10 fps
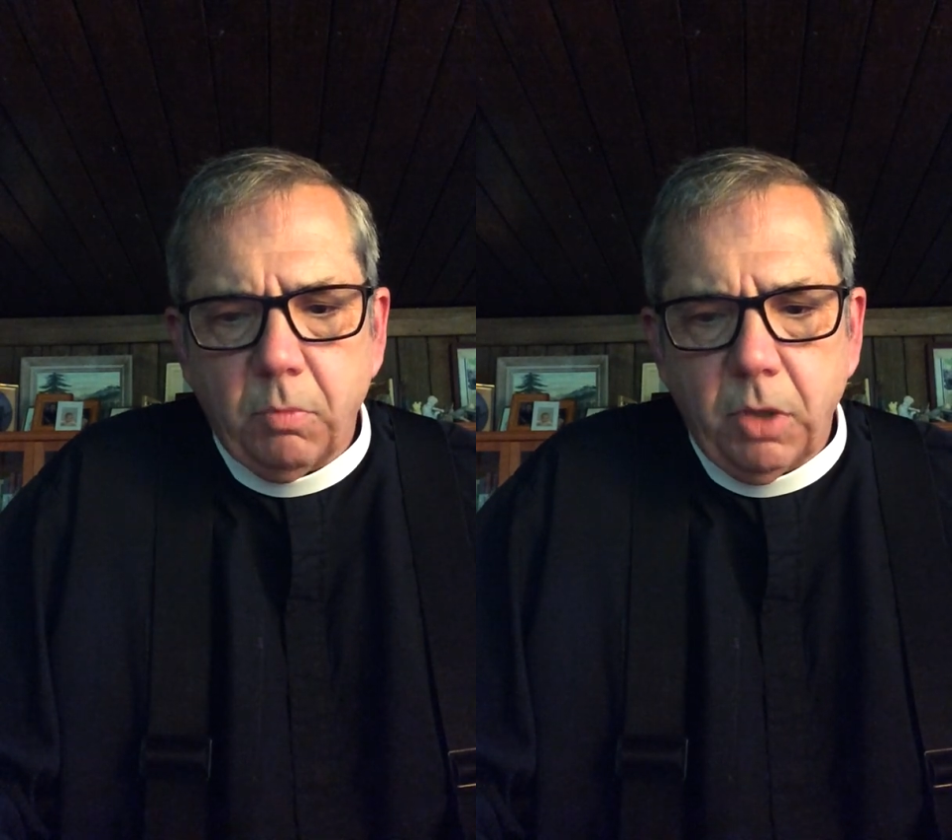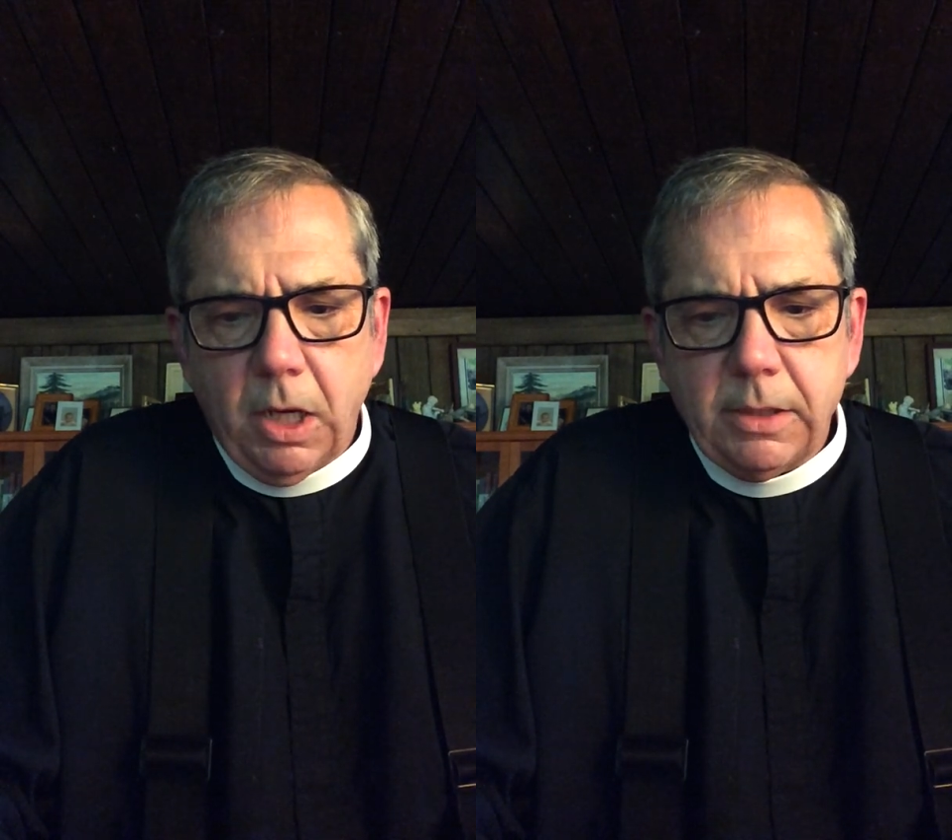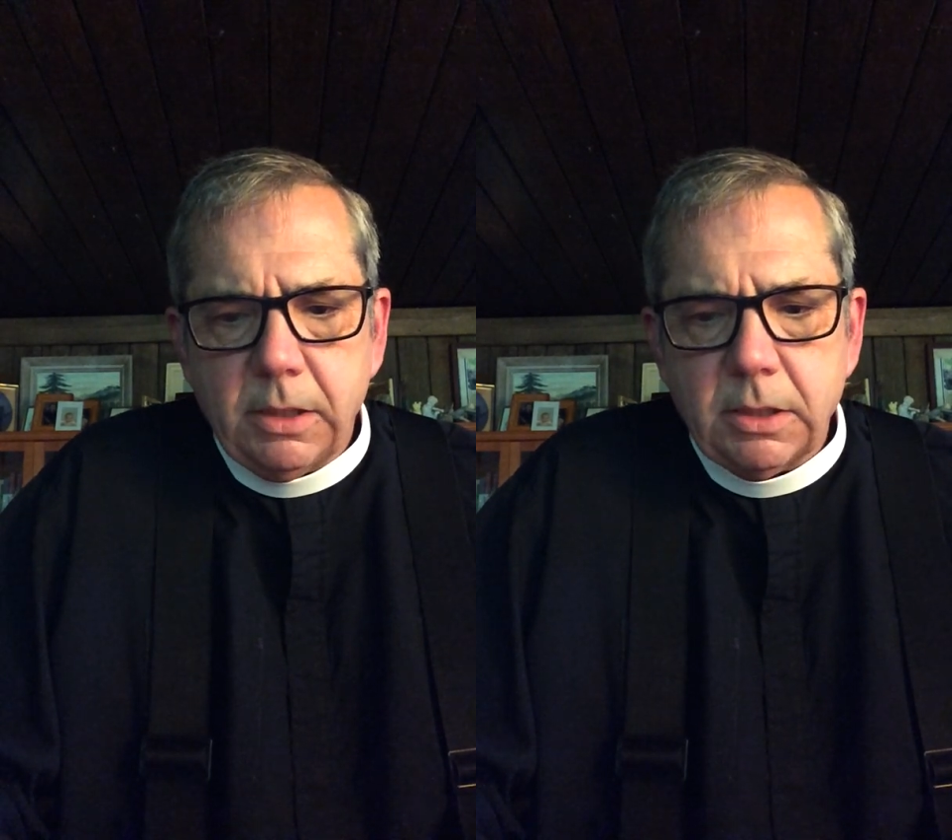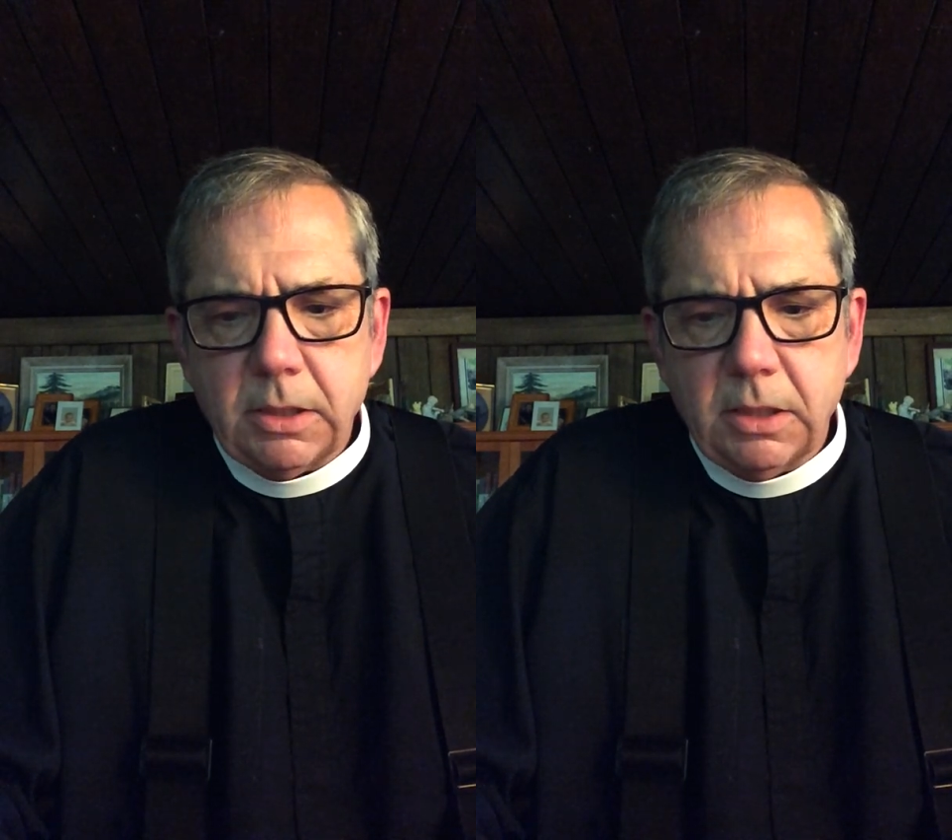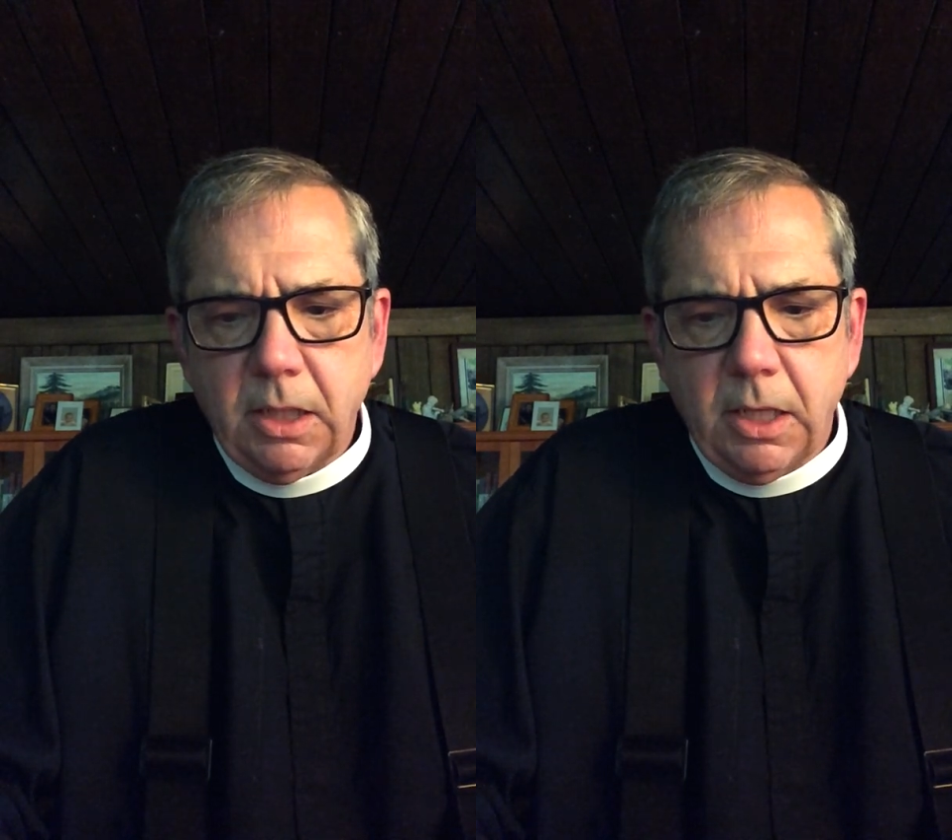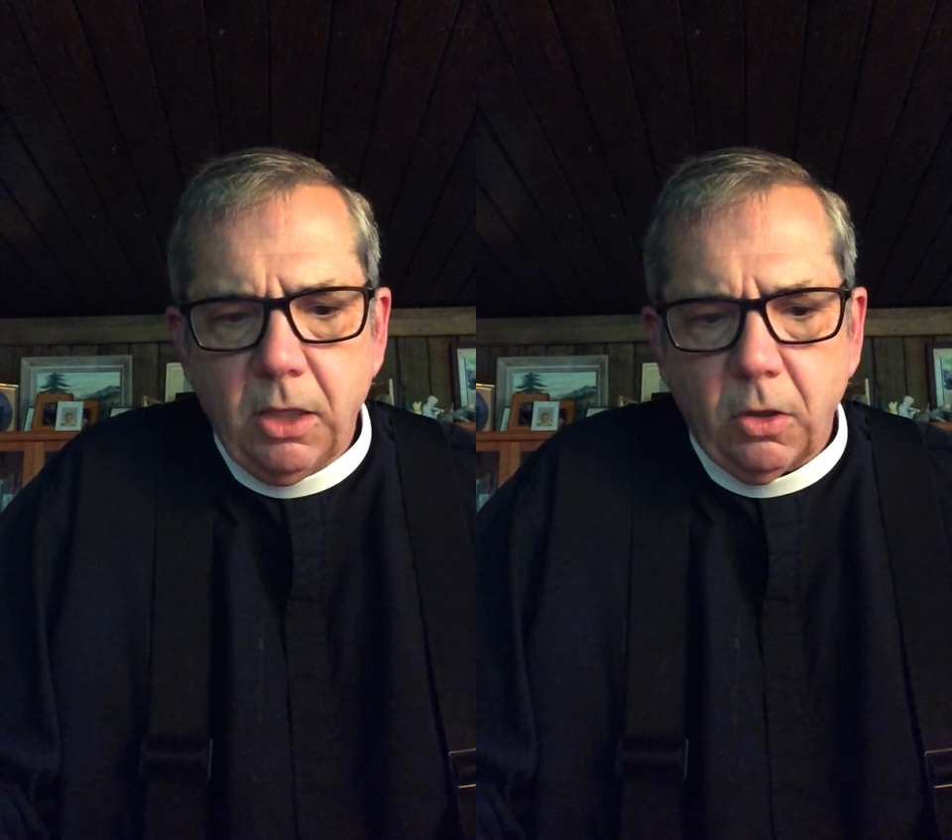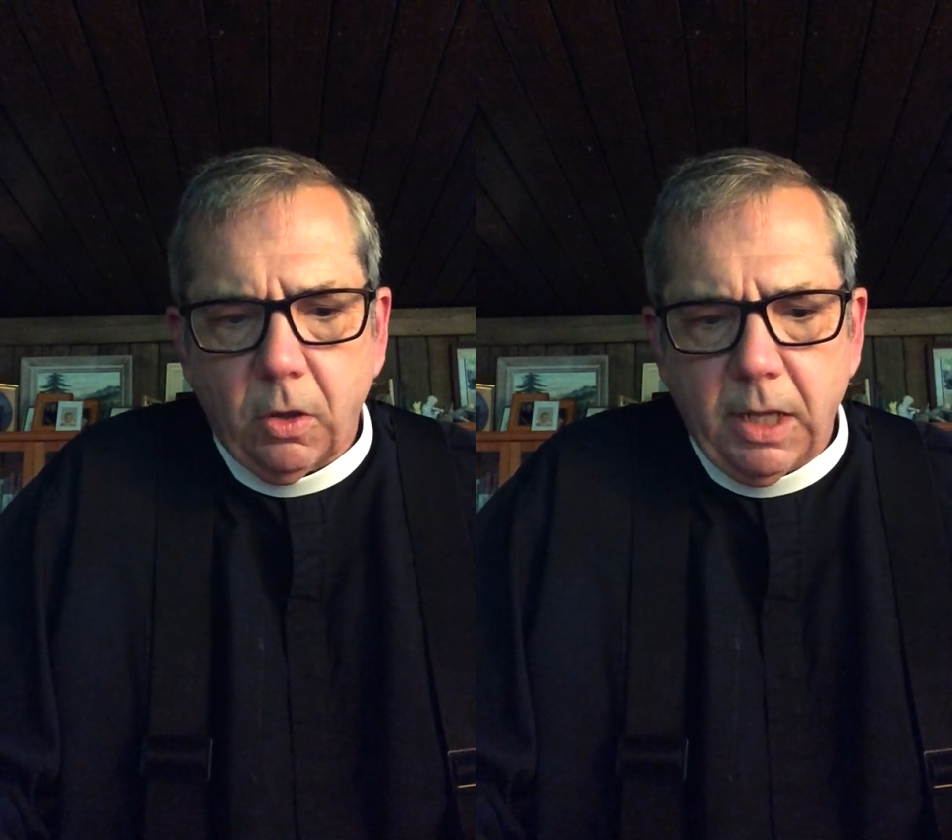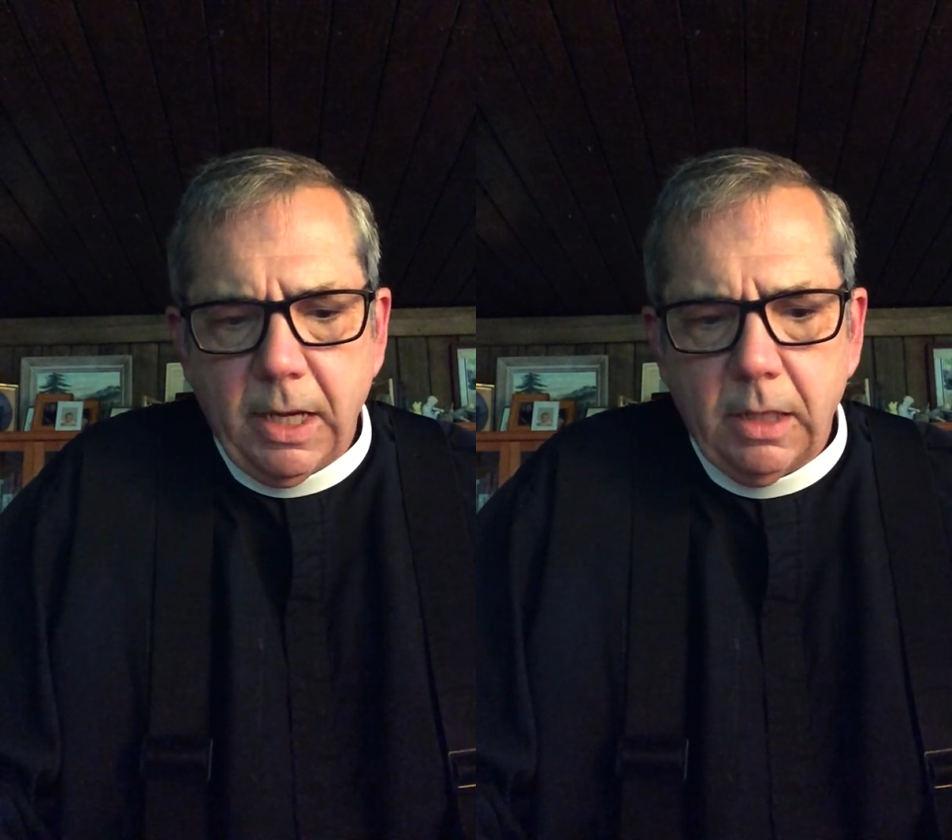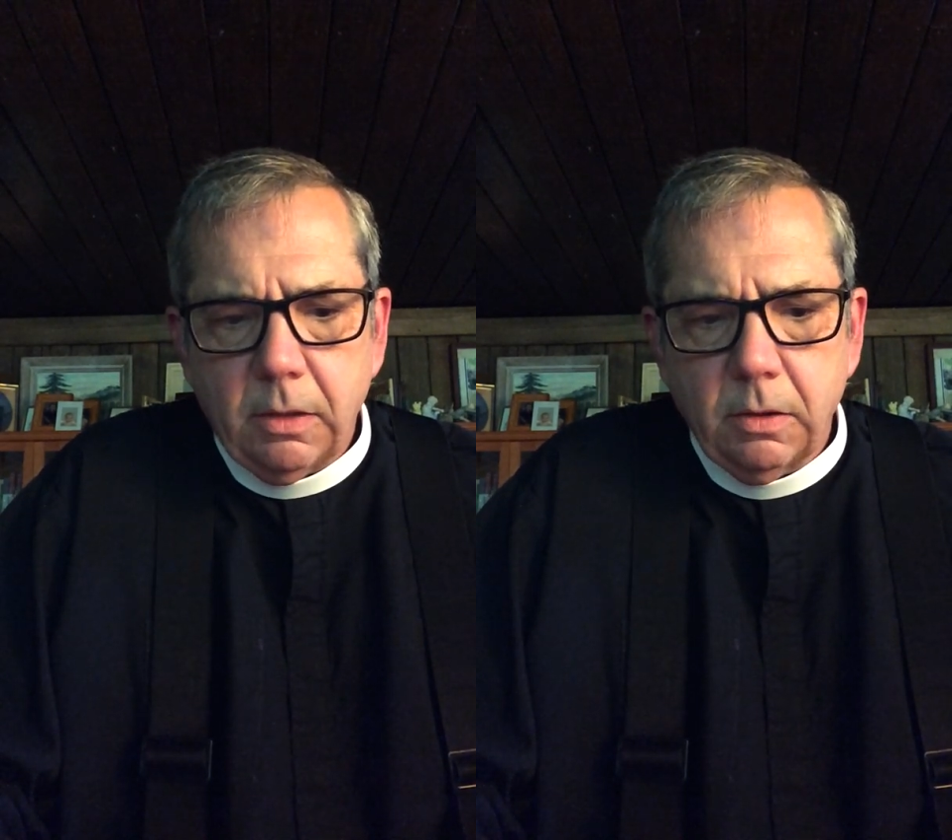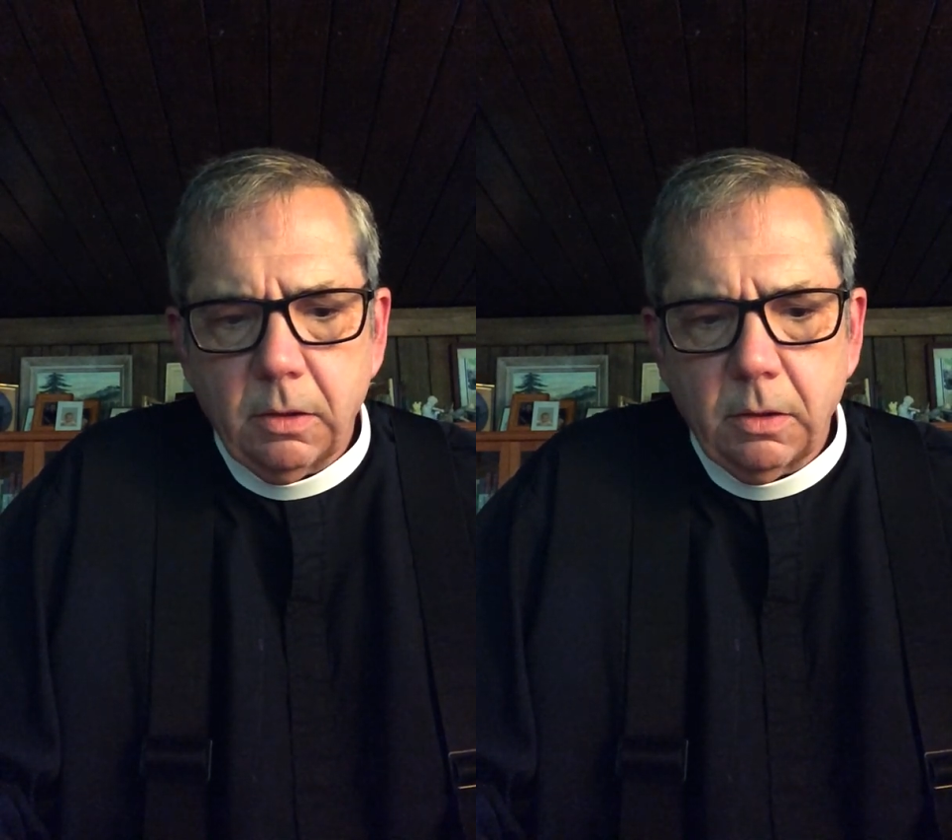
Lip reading: blindness and heal our land?